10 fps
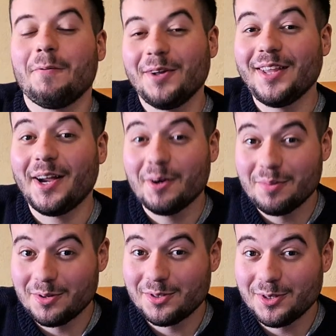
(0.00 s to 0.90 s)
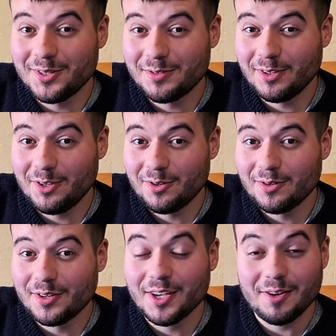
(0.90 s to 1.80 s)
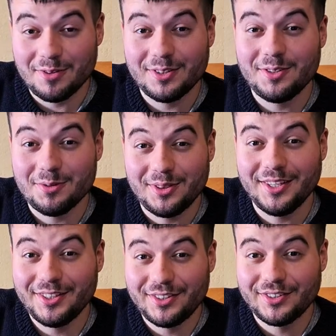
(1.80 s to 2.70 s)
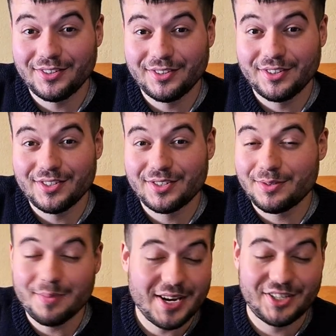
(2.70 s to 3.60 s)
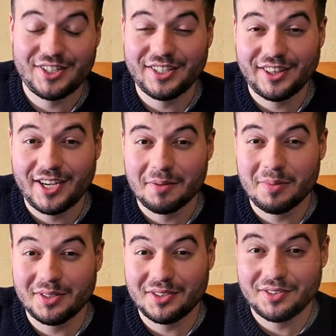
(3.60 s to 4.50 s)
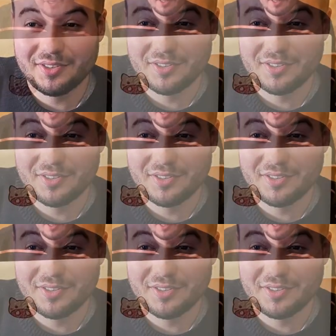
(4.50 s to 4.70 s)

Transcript: Well, I hope you enjoyed this video. If you did, smash that like button.